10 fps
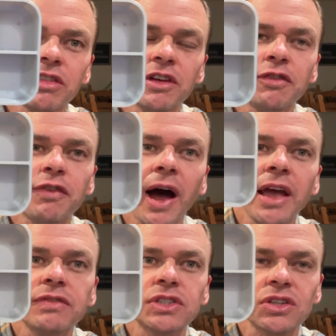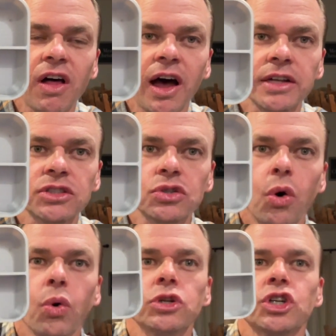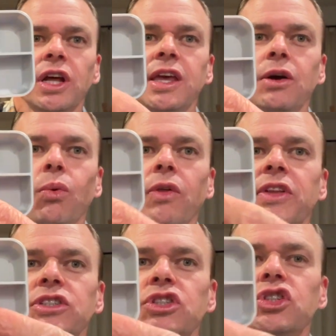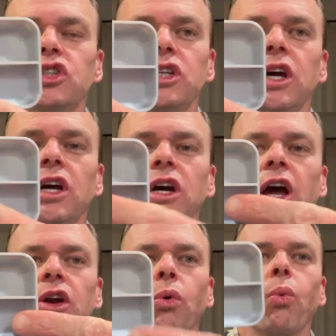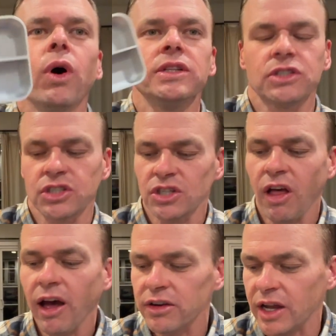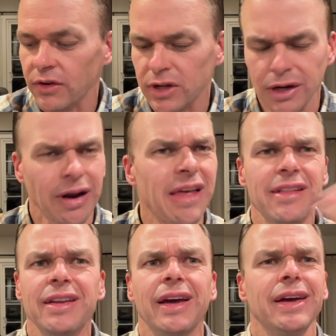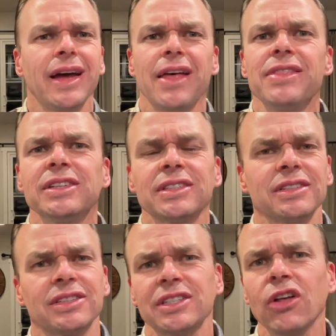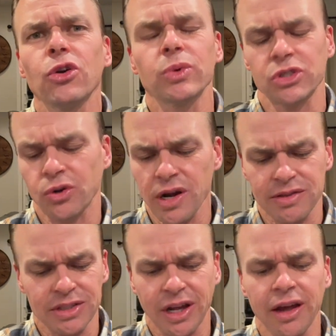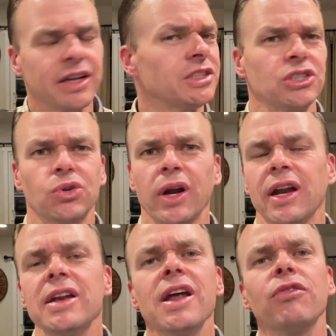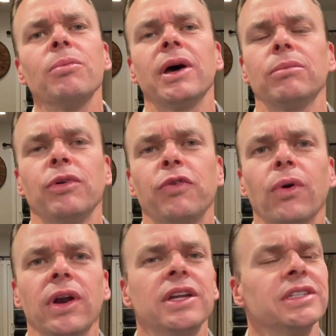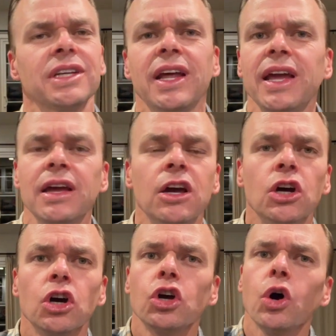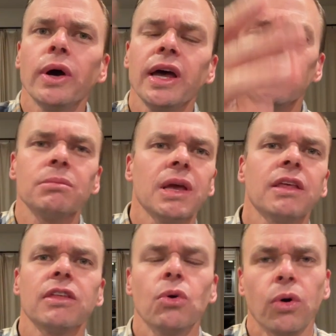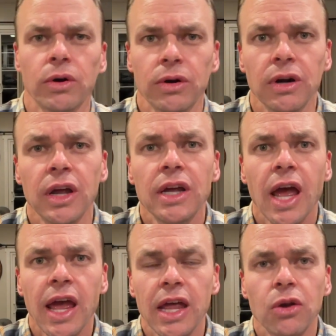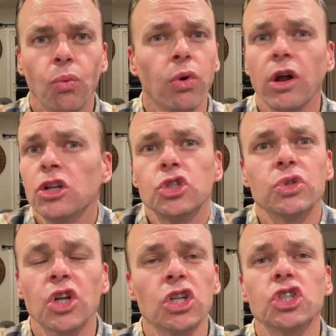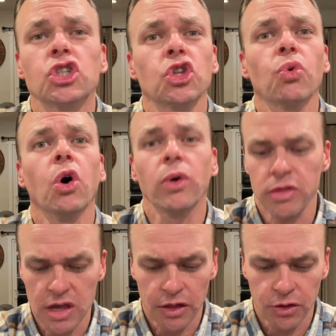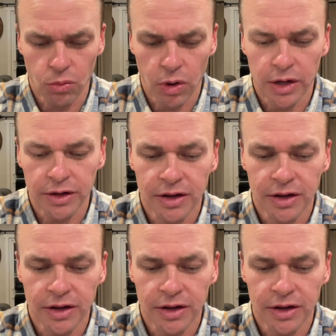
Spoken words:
the 5 slots or should I get one that's just kind of 1 slot down here? And this seller was great. This guy on Etsy's great. I'd never met him before. And he said, hey, go ahead and make the order. And what I'll do is I'll just throw in the other one.